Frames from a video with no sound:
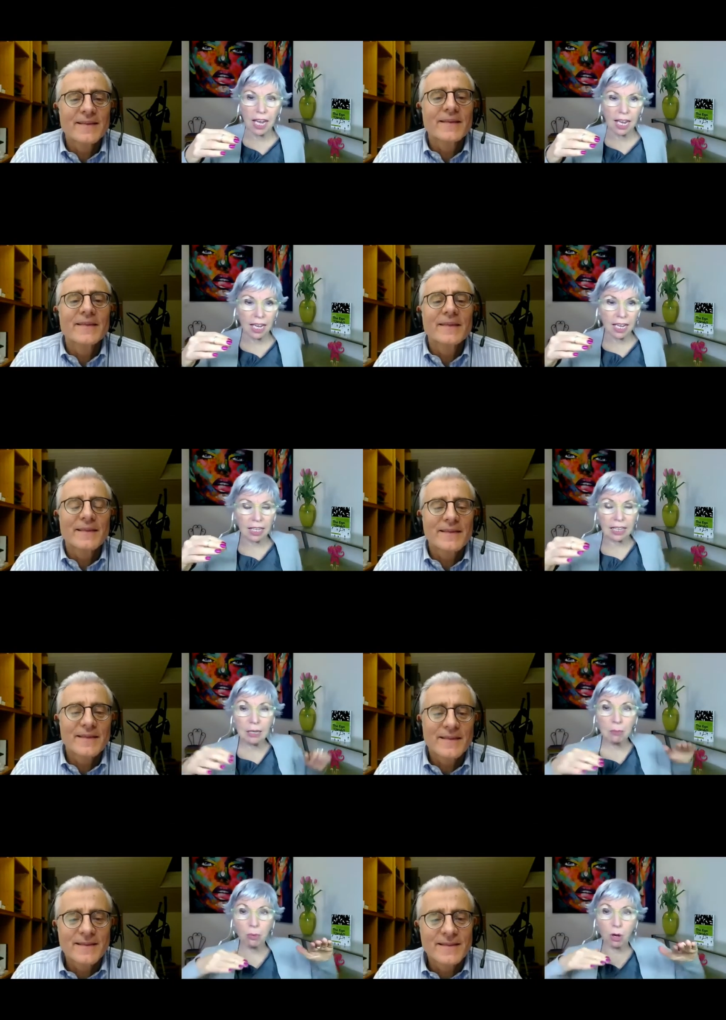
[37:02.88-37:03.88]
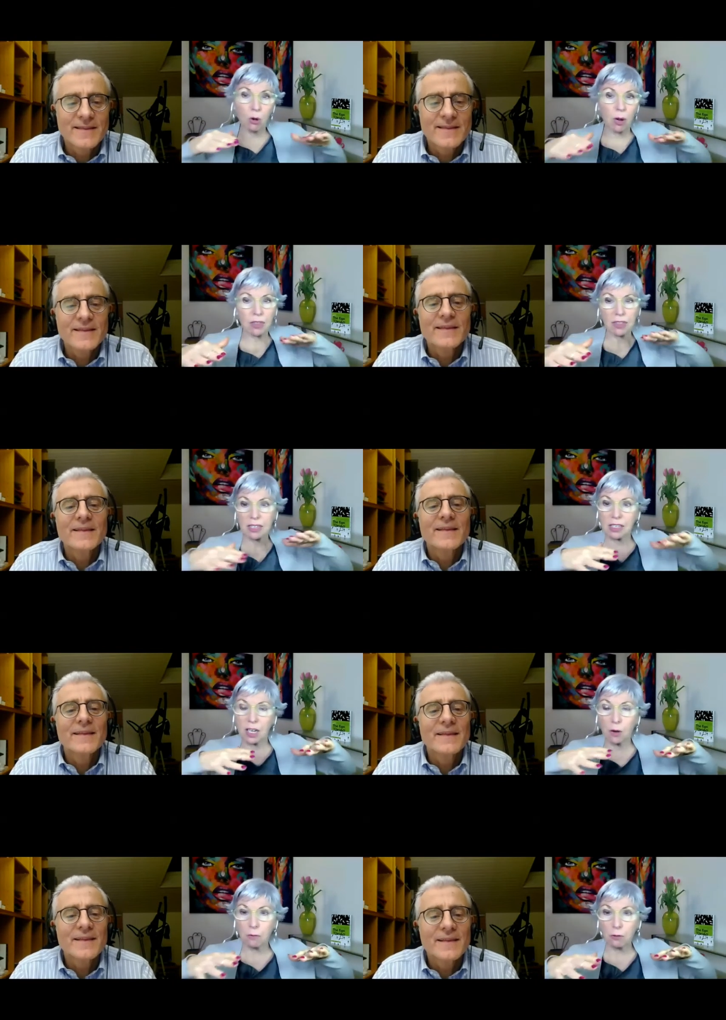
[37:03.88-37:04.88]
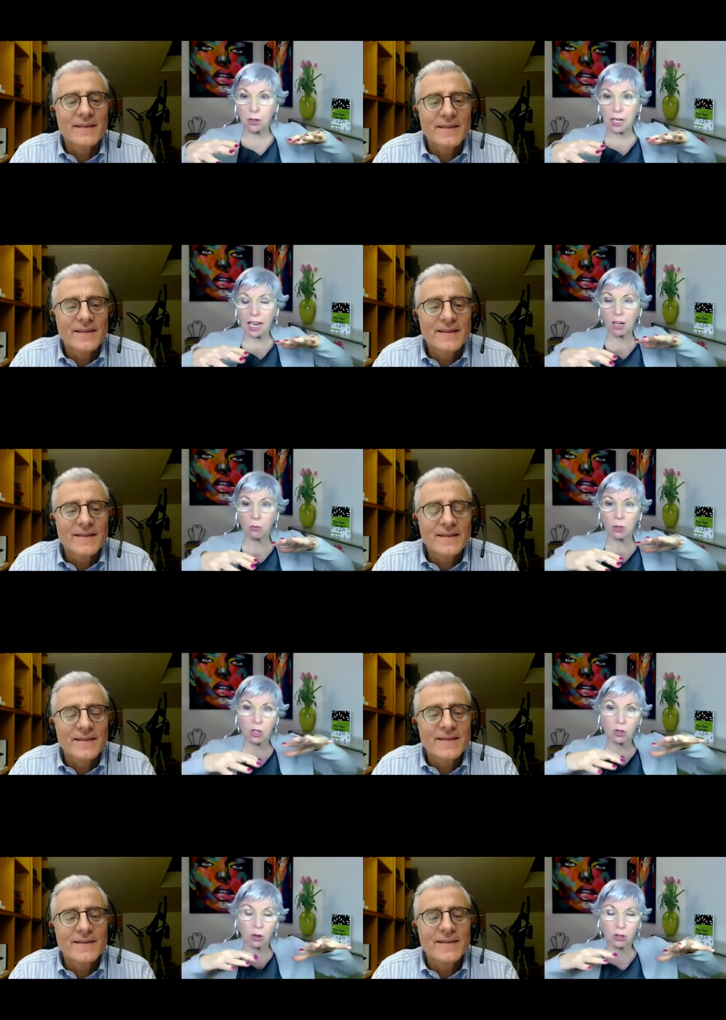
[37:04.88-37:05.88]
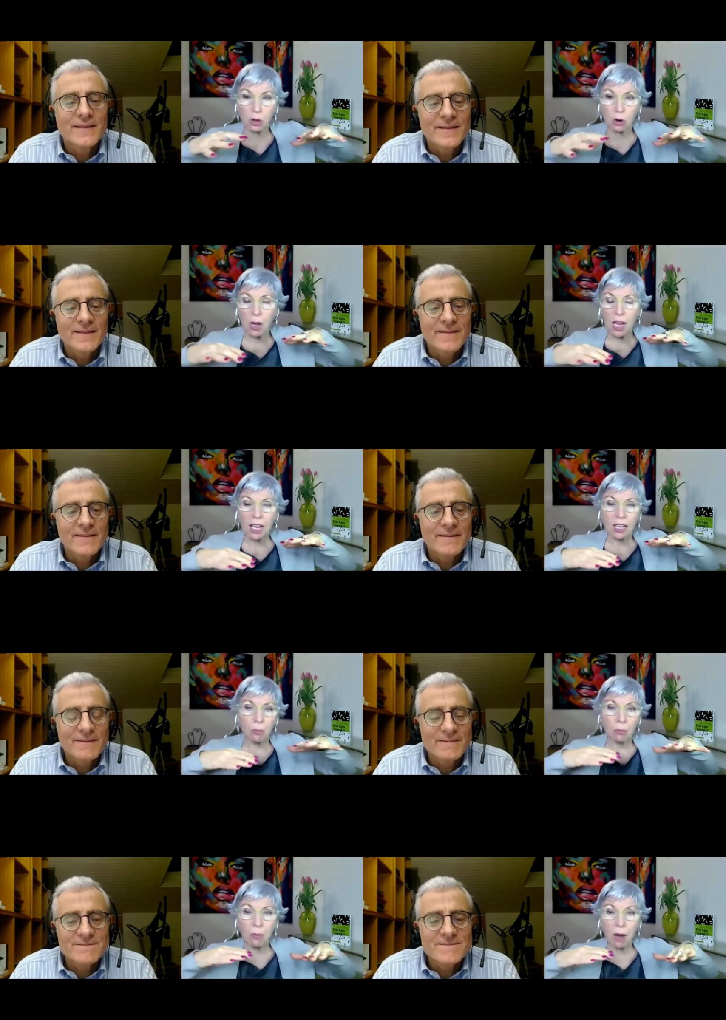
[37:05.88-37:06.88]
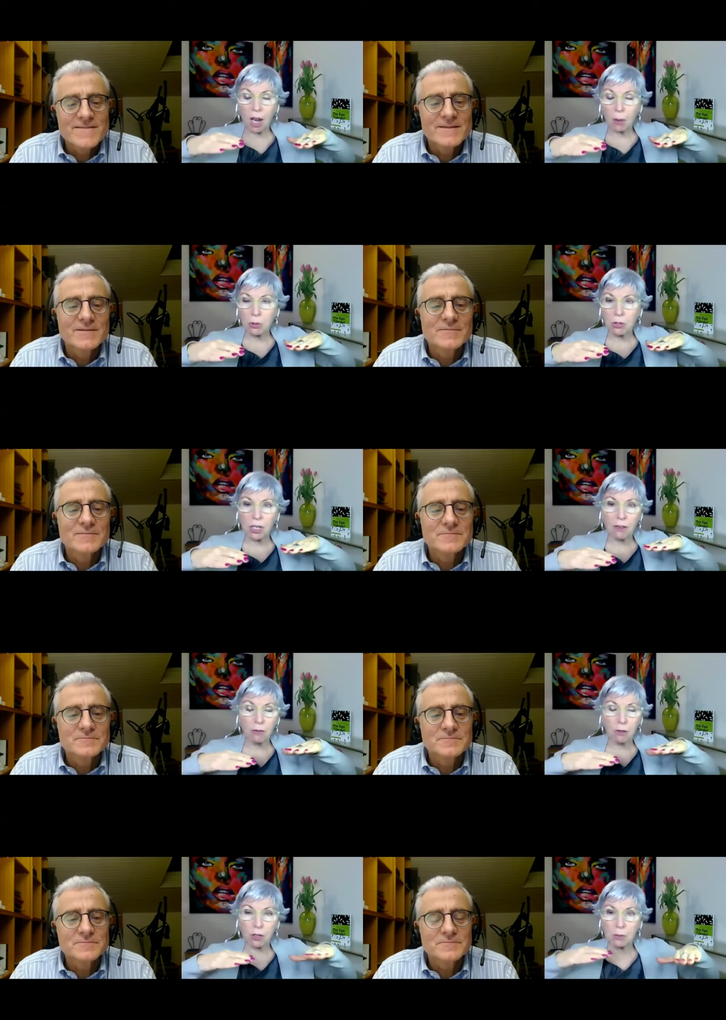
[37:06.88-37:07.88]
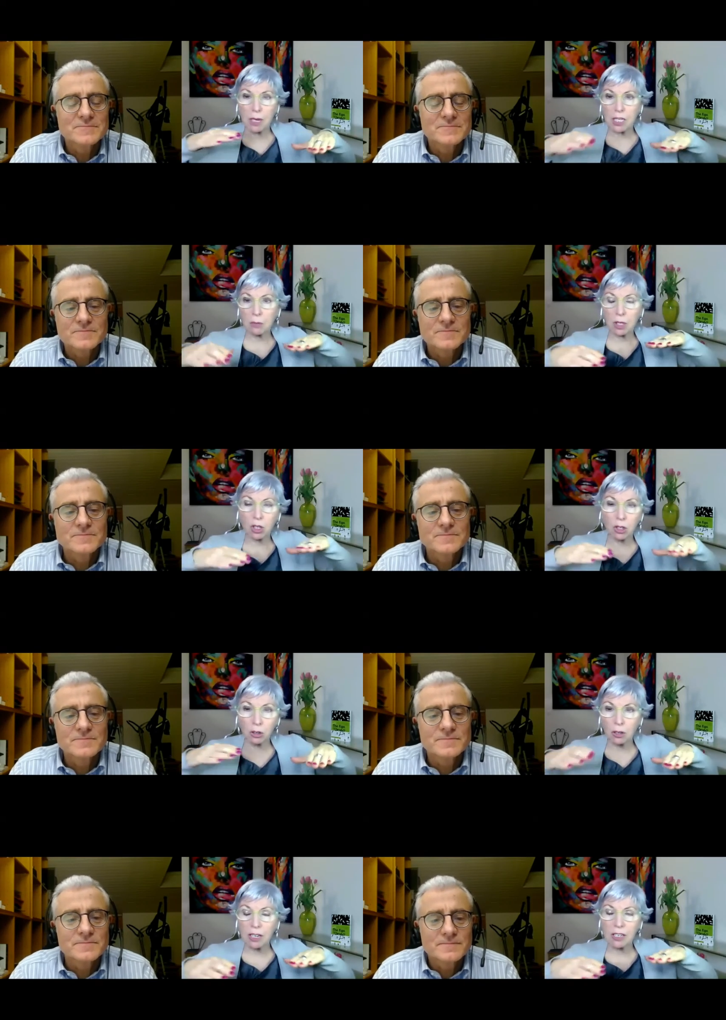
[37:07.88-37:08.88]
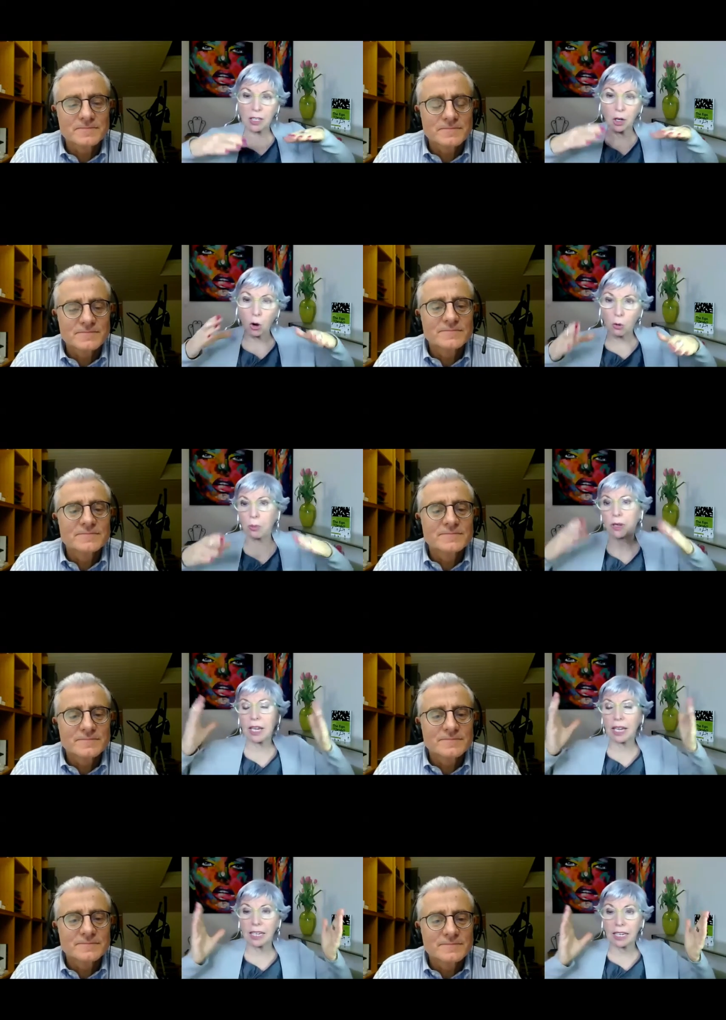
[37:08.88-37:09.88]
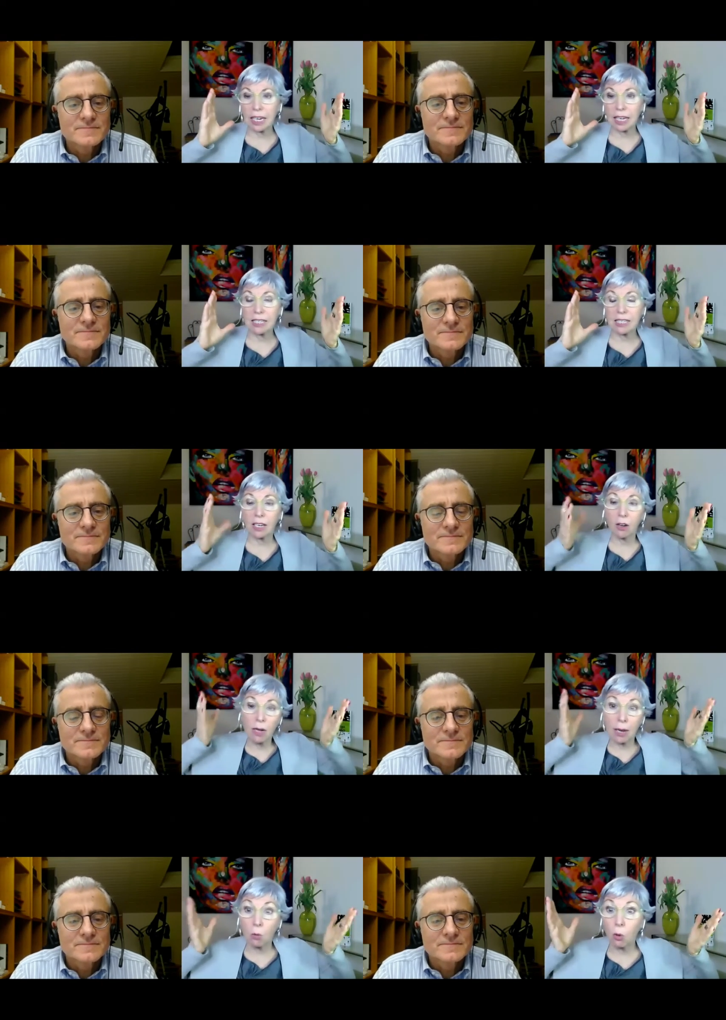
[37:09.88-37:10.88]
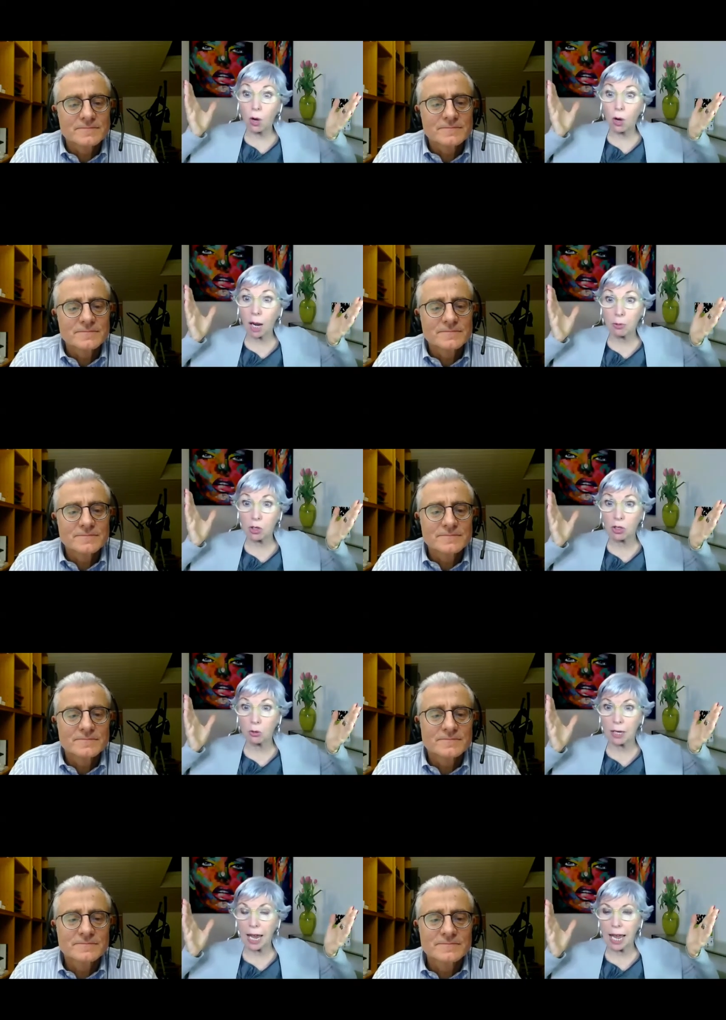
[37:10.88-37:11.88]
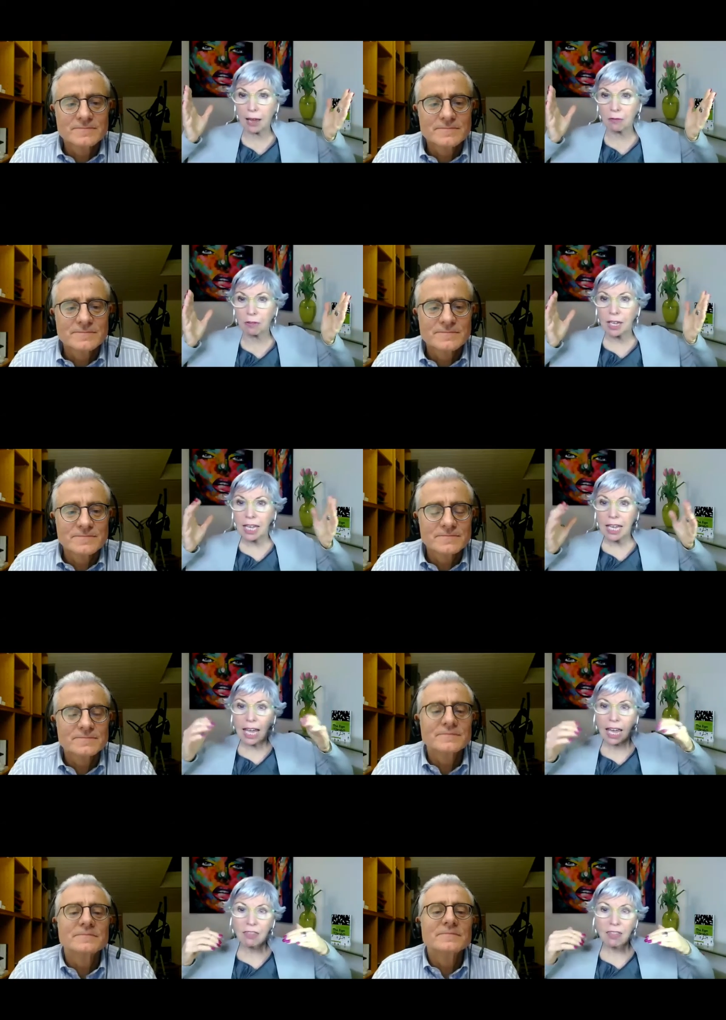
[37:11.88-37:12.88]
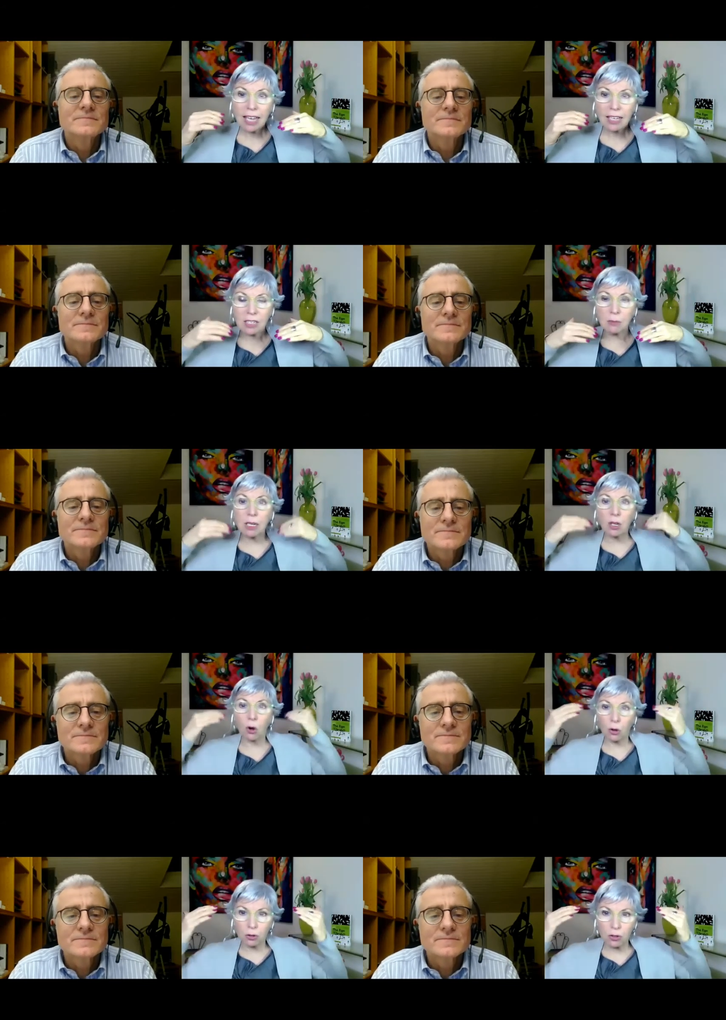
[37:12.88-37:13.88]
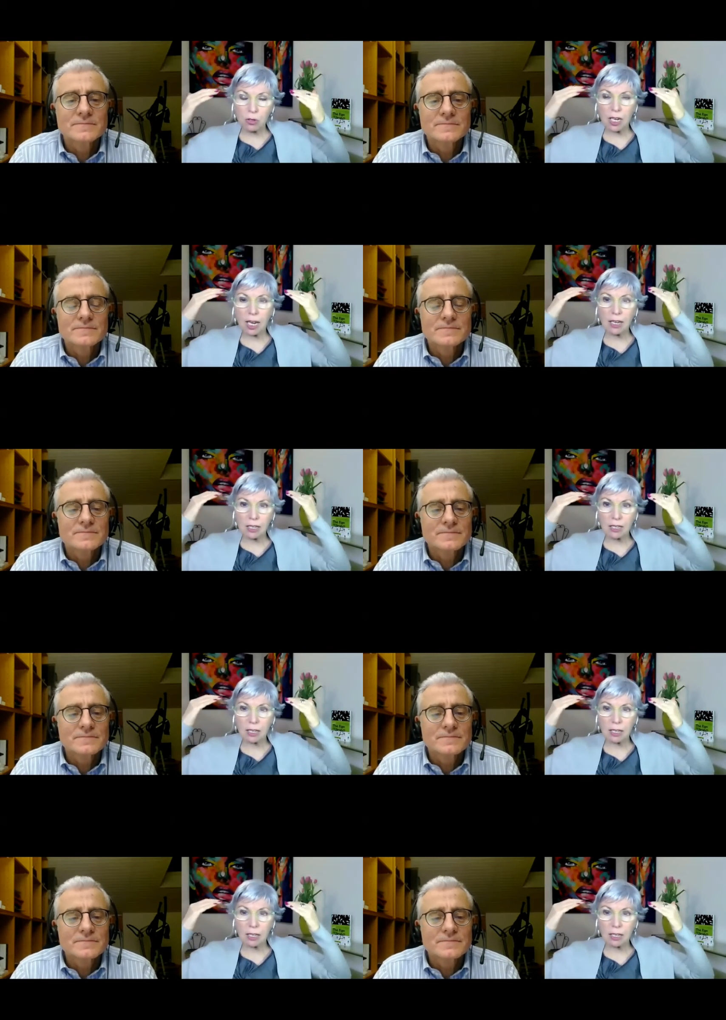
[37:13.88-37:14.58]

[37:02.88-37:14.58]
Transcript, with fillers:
Speaker 1: and limbo and the discomfort, and which is also a, an opportunity for a space to be curious and open and in saying, okay, what options do we have? And that, to me, also takes